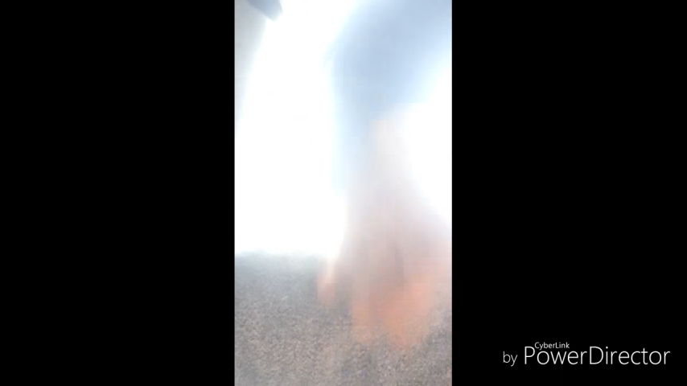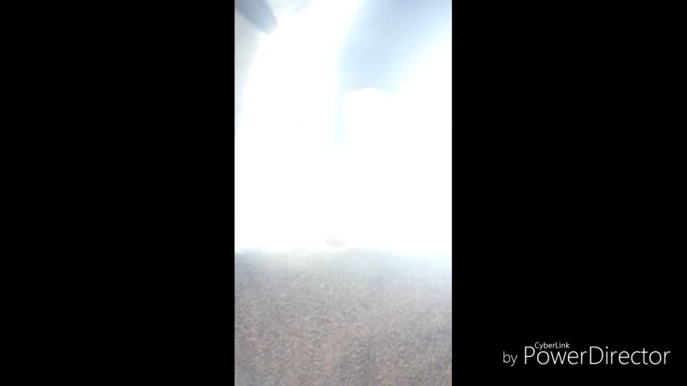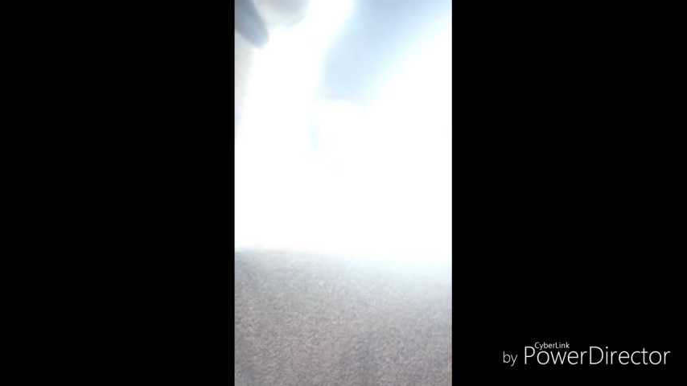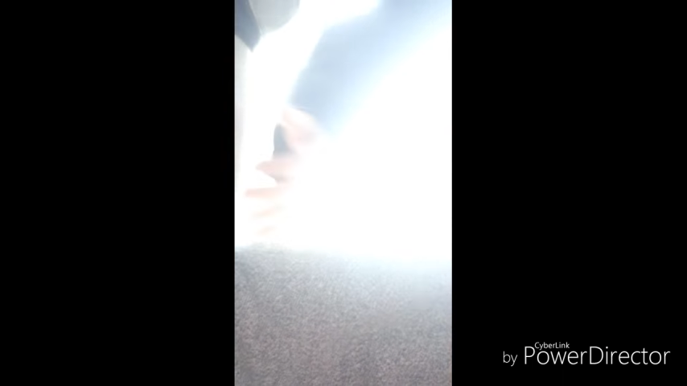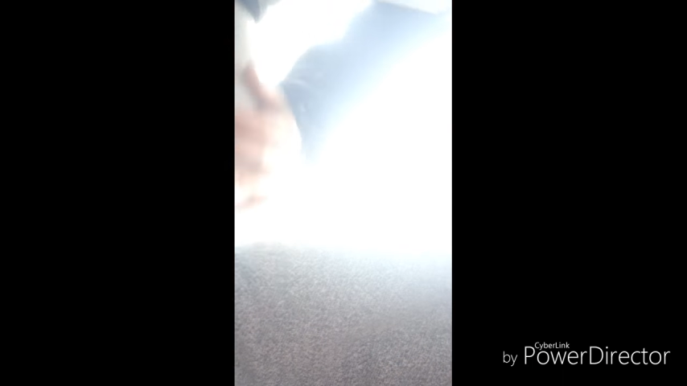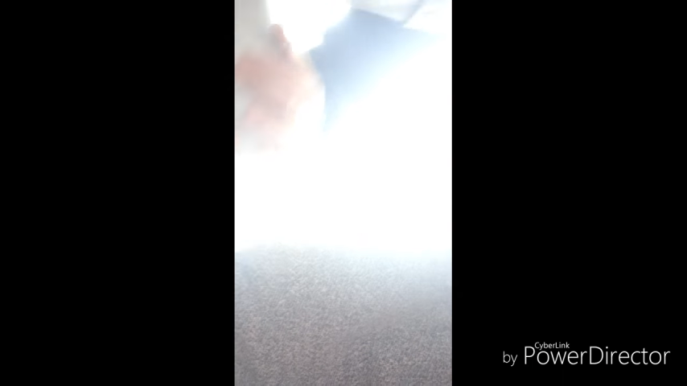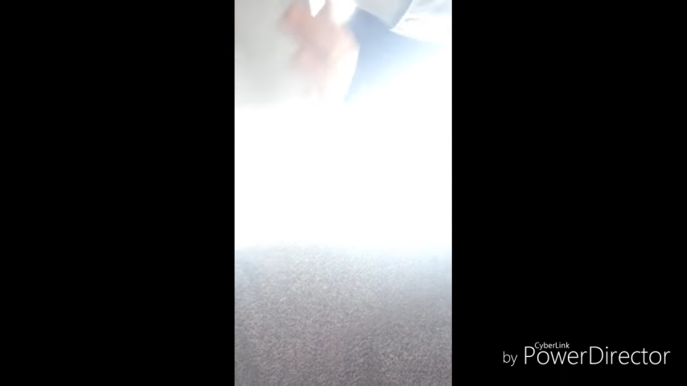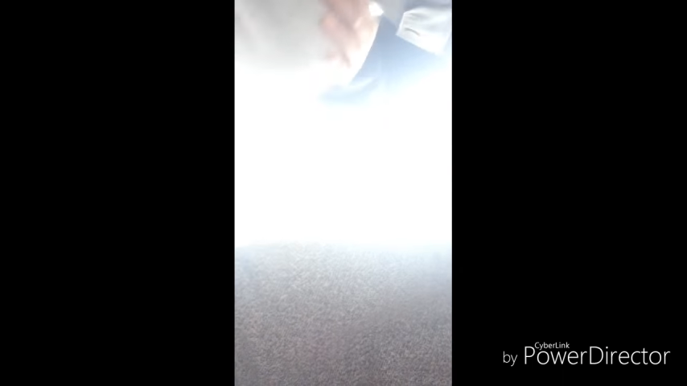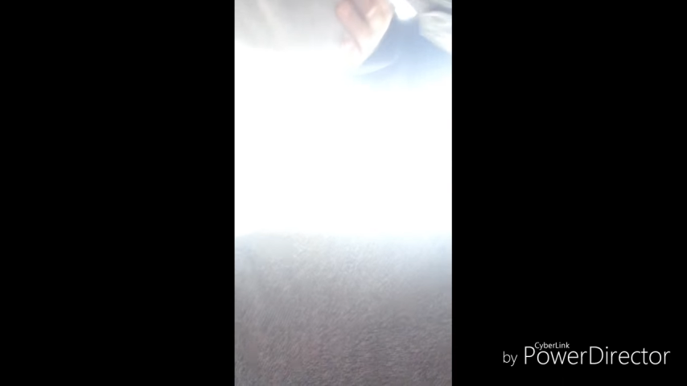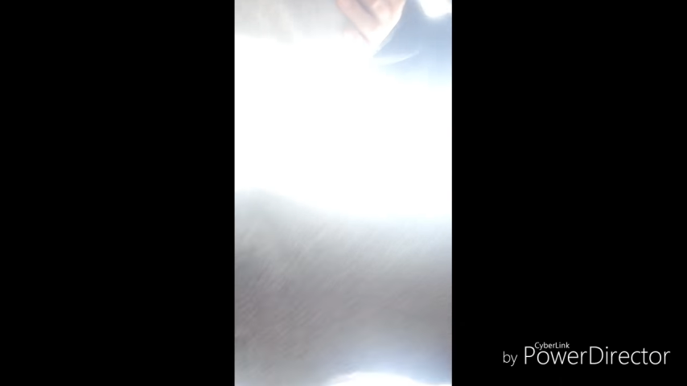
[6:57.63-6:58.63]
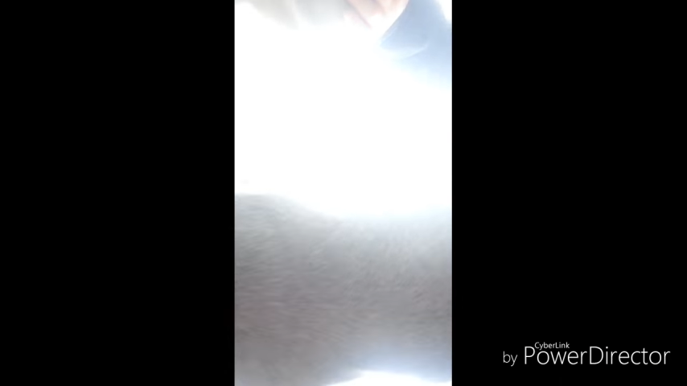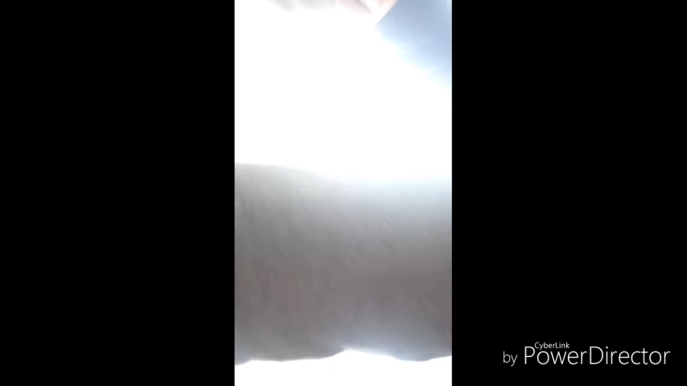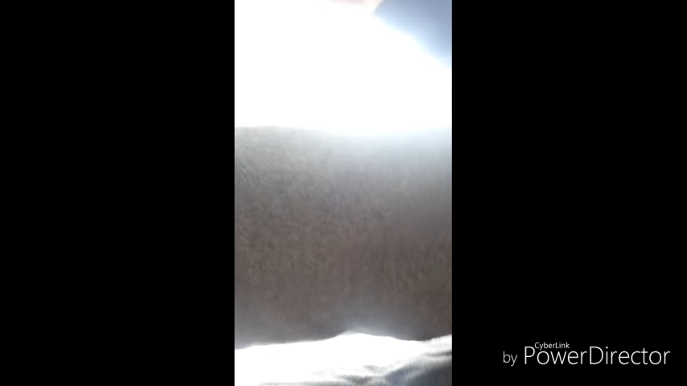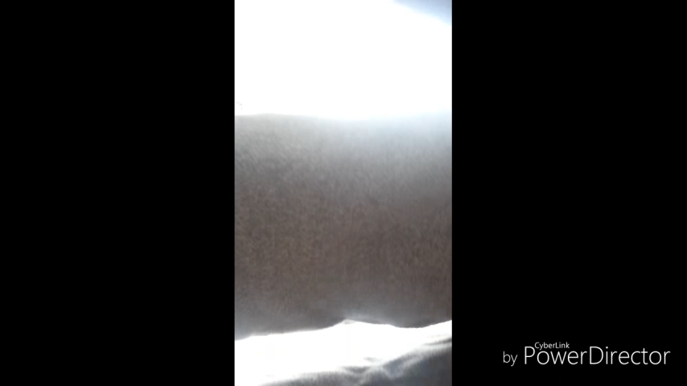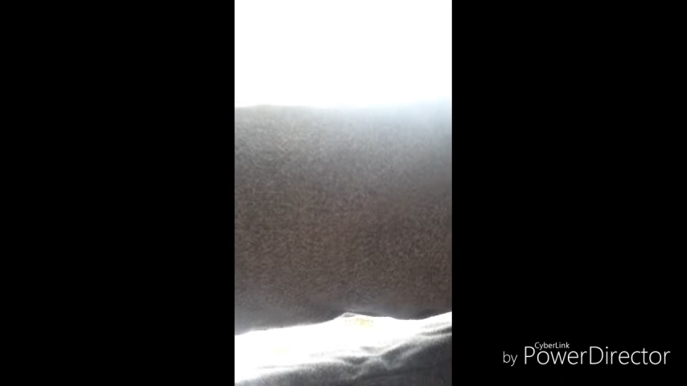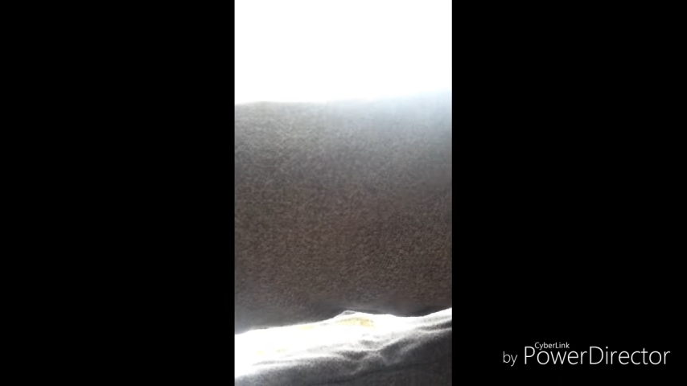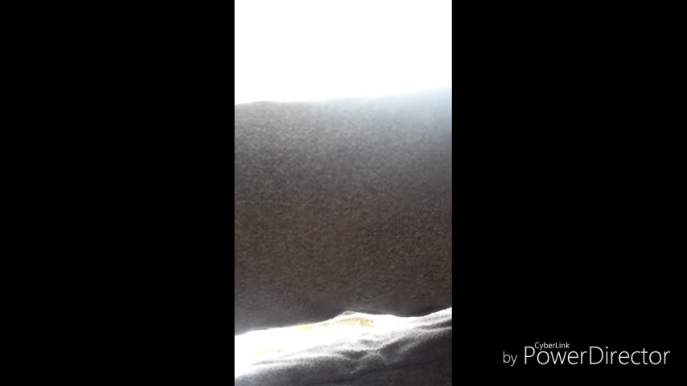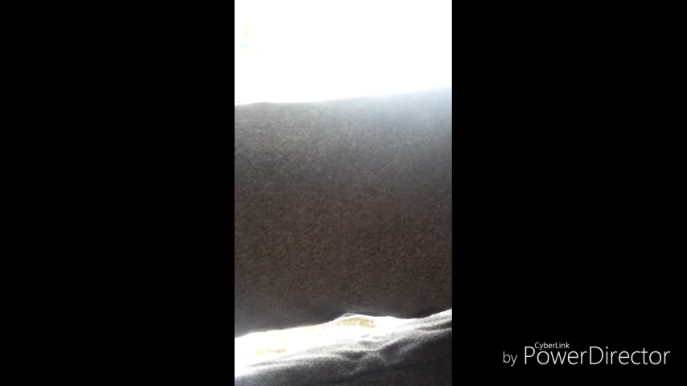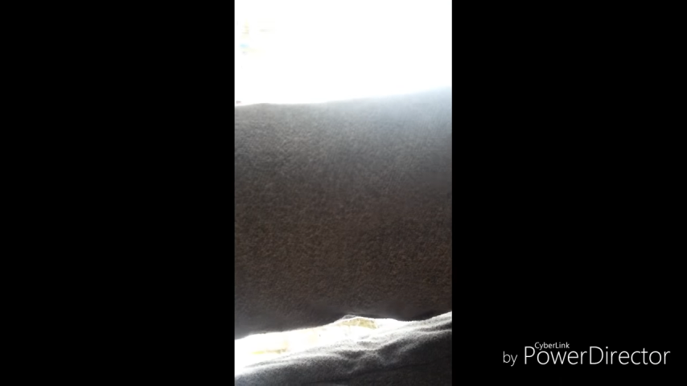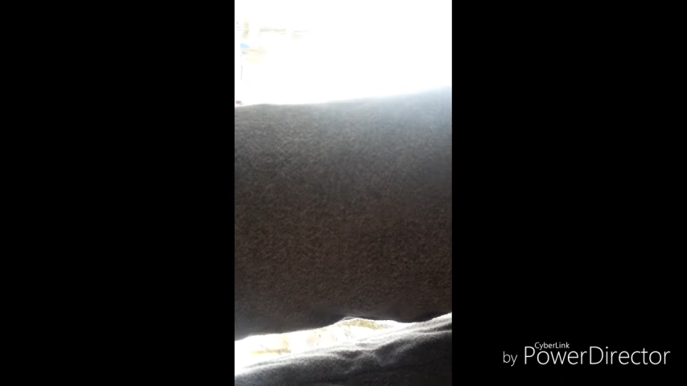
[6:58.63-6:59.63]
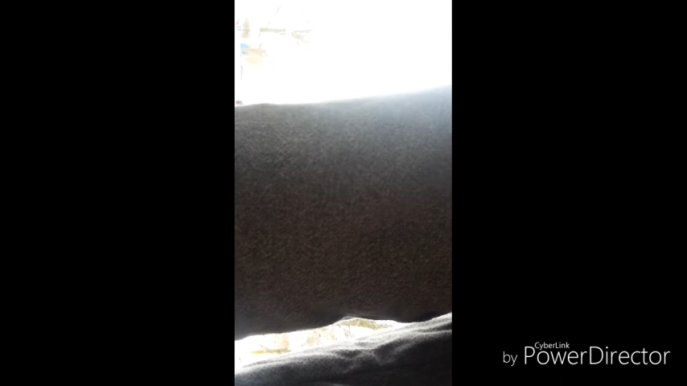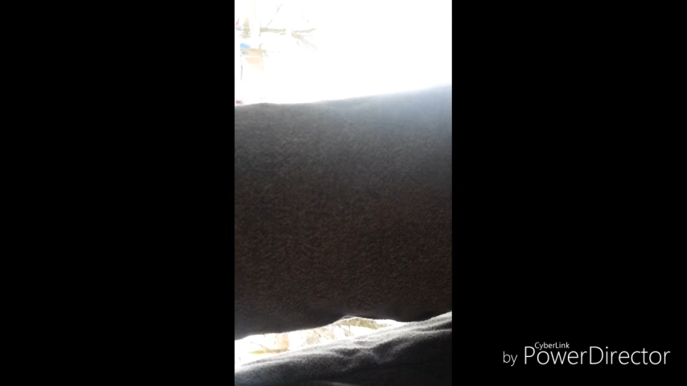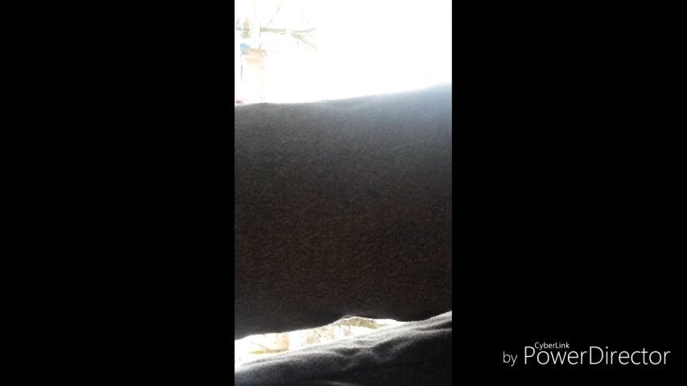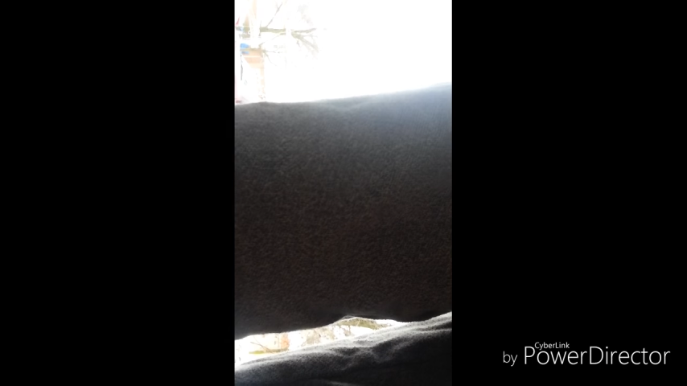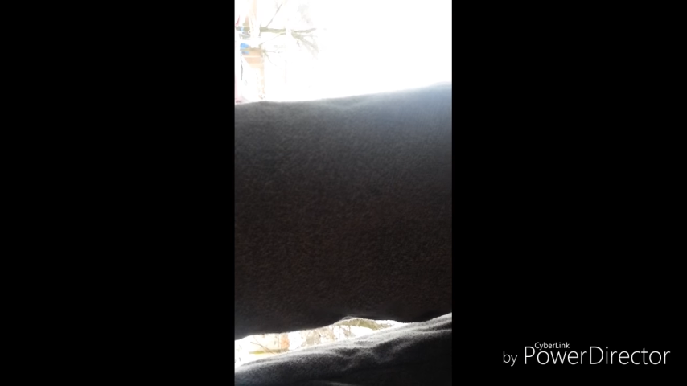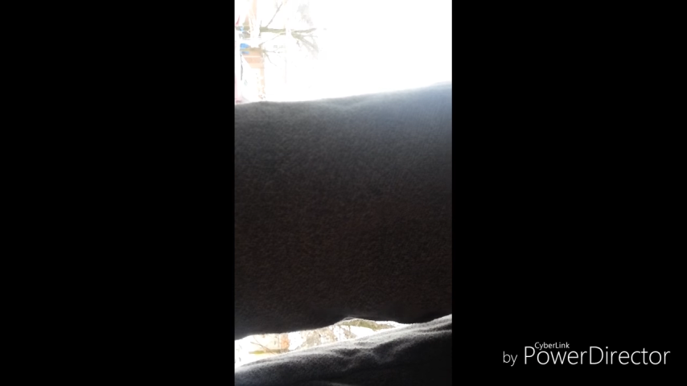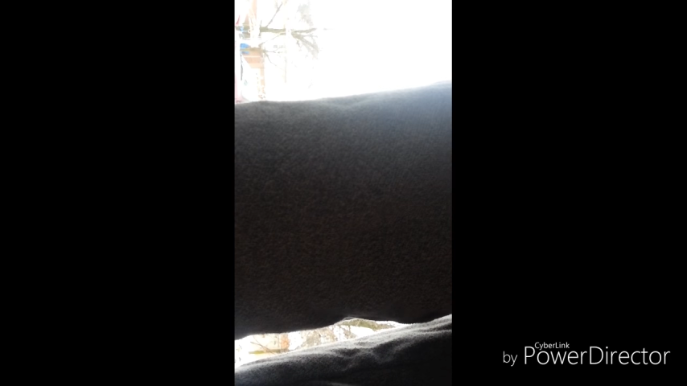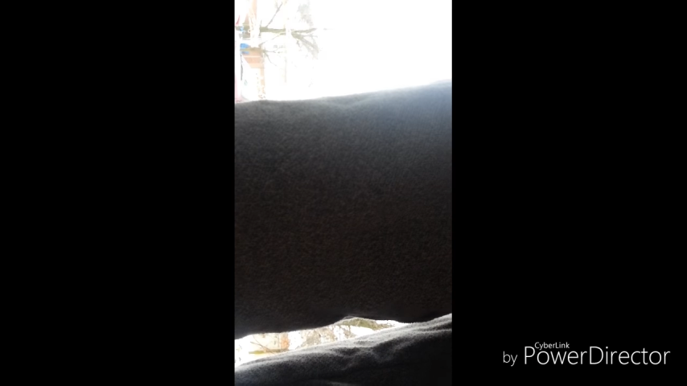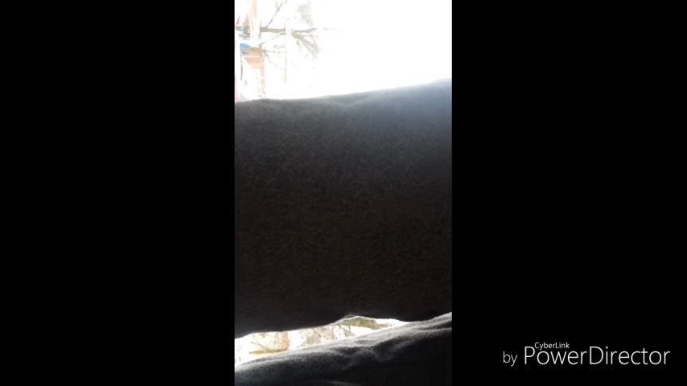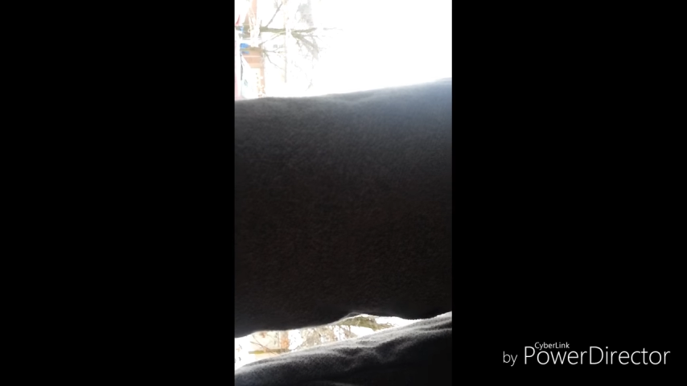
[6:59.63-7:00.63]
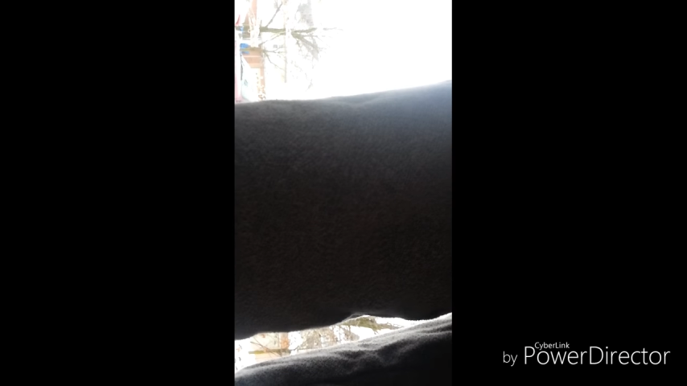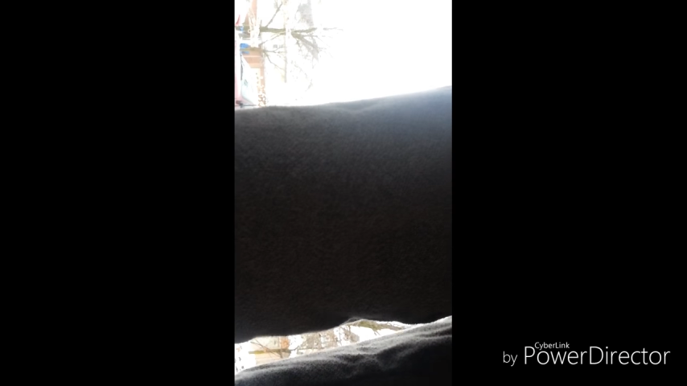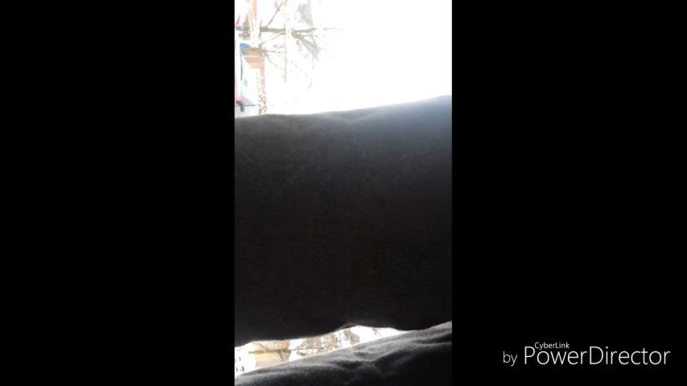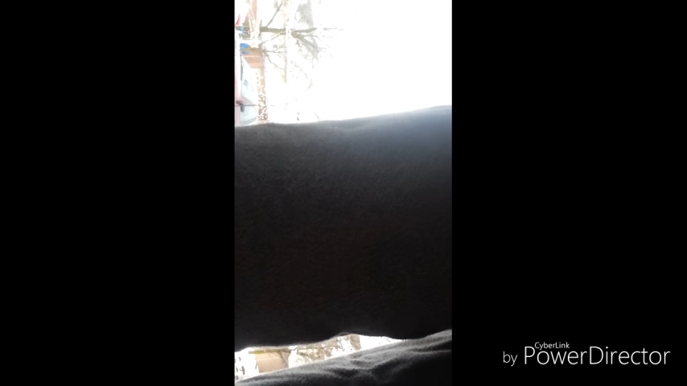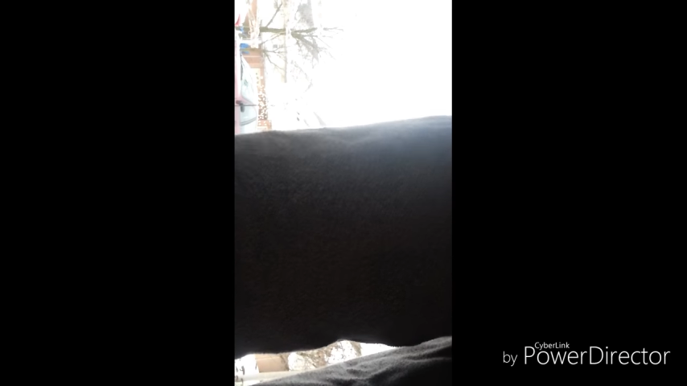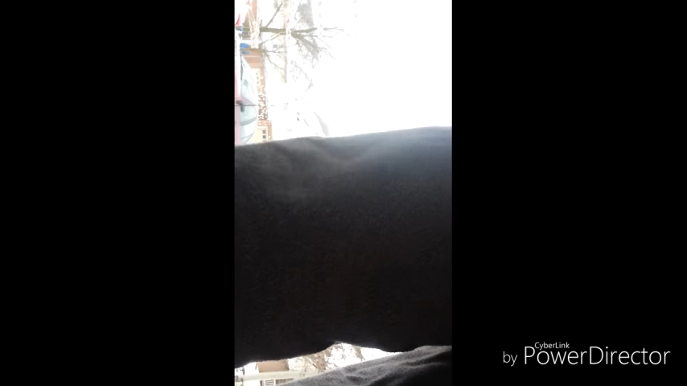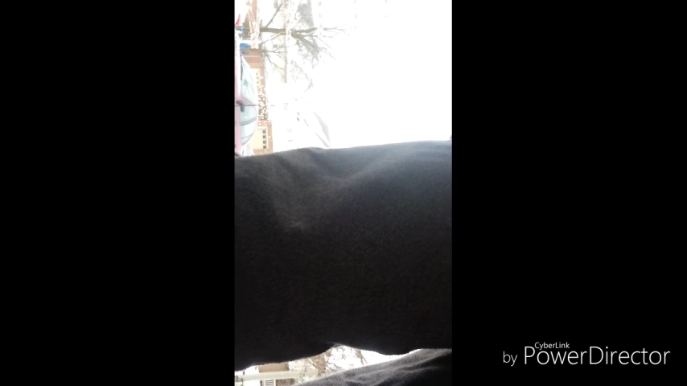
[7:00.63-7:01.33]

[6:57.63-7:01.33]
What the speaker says: No face is visible, so there are no lips to read.